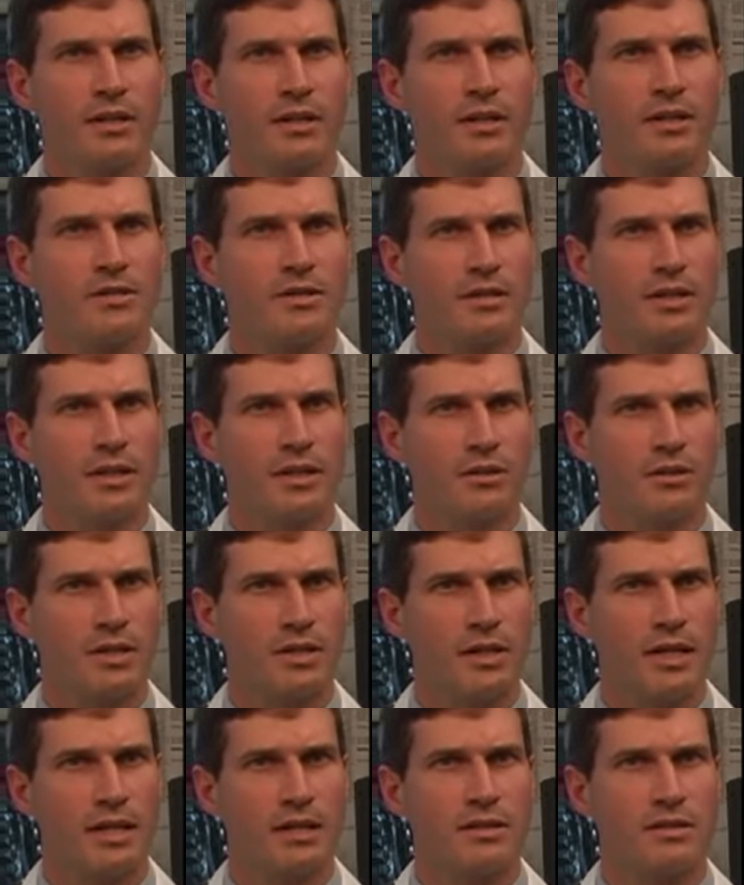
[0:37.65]
This
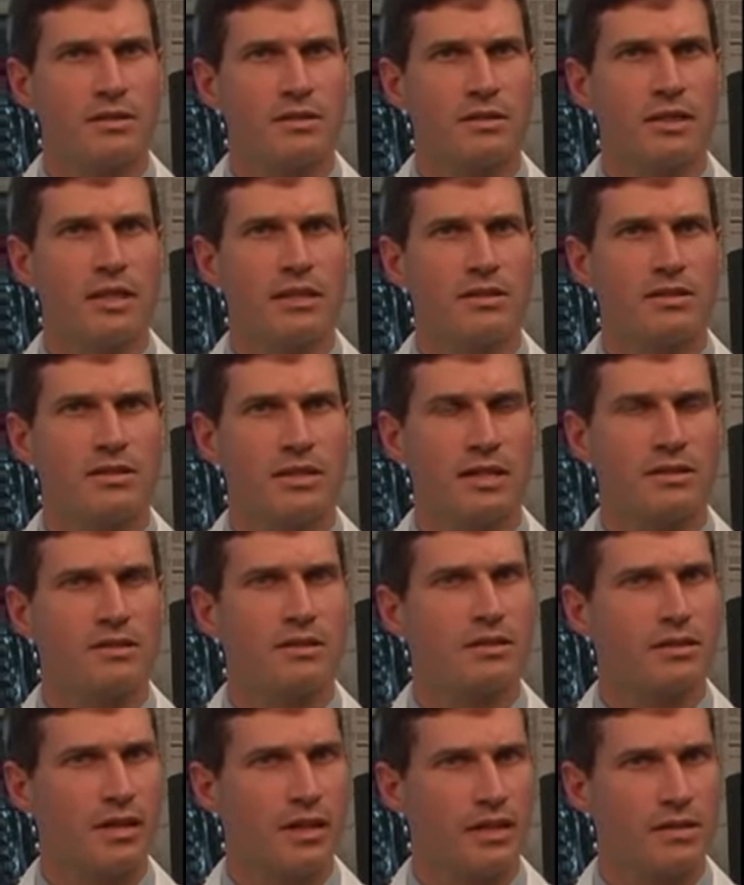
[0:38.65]
irritates and
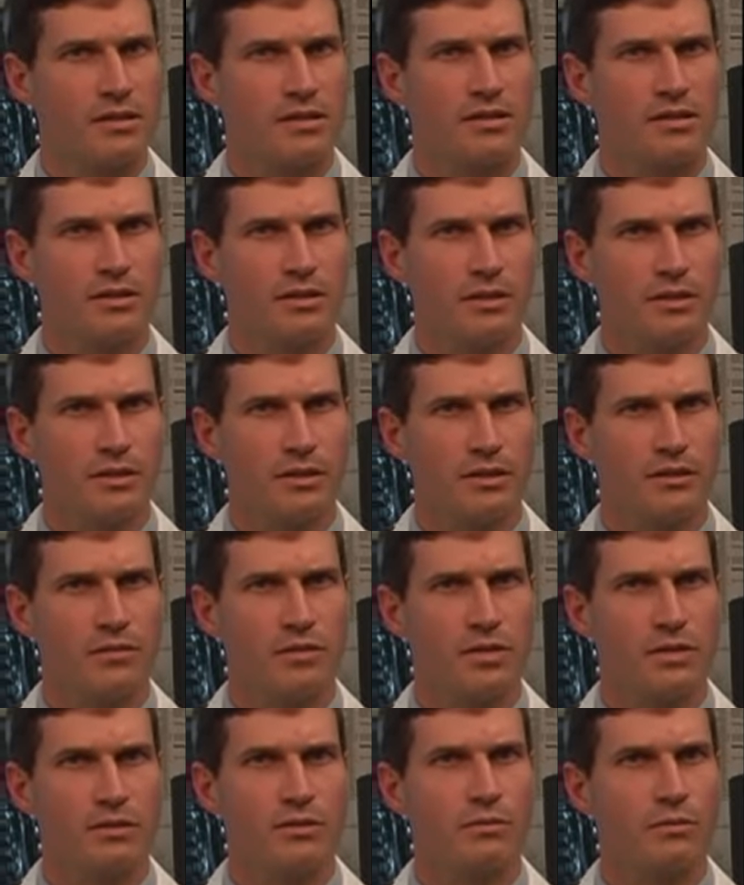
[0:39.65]
sensitizes the
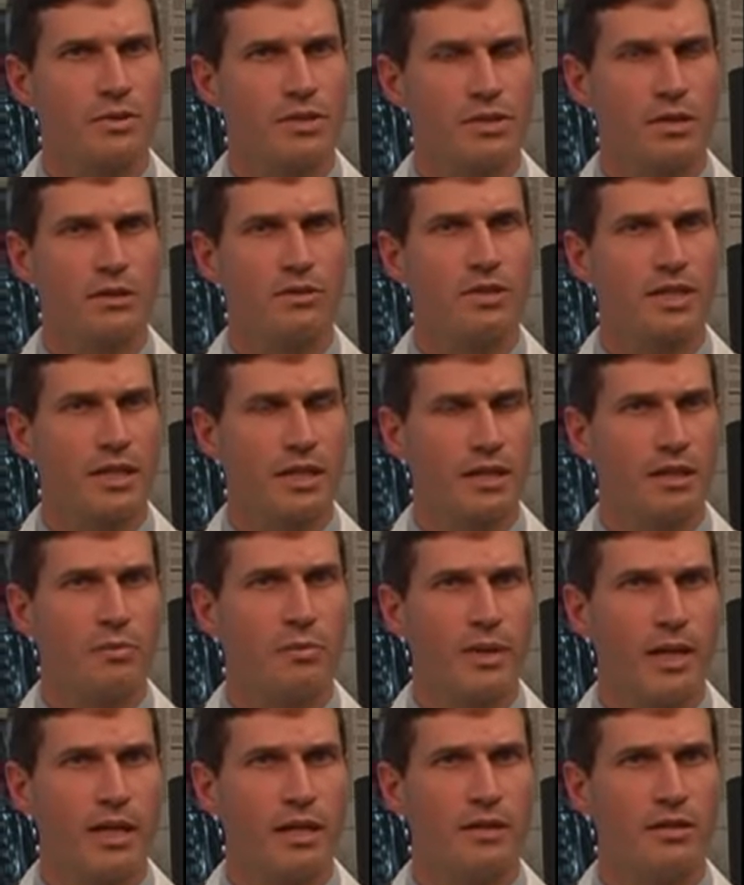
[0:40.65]
nerves, resulting in the
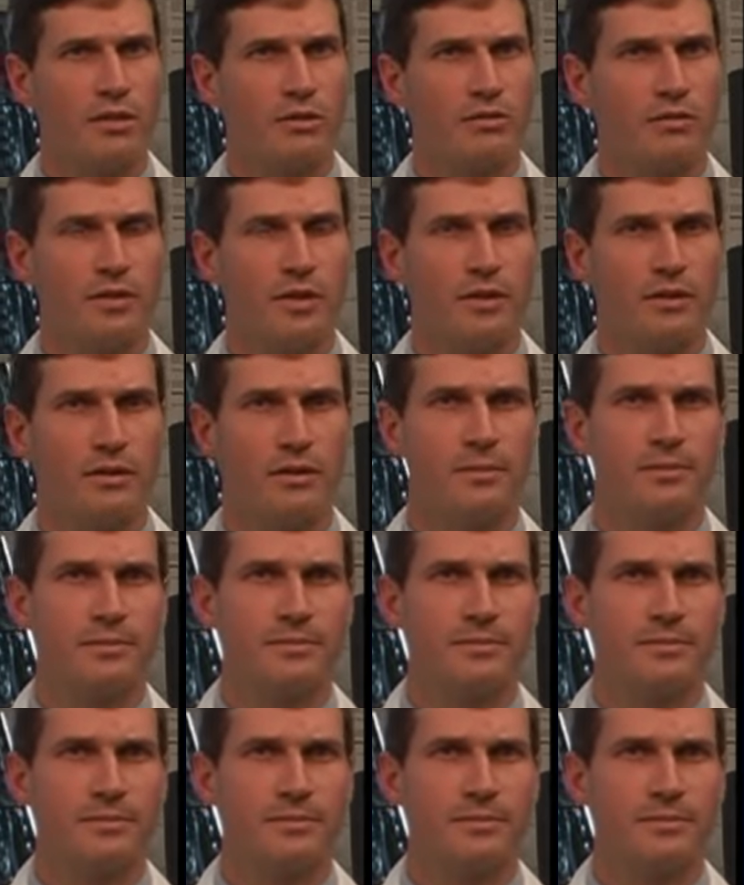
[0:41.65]
pain you feel.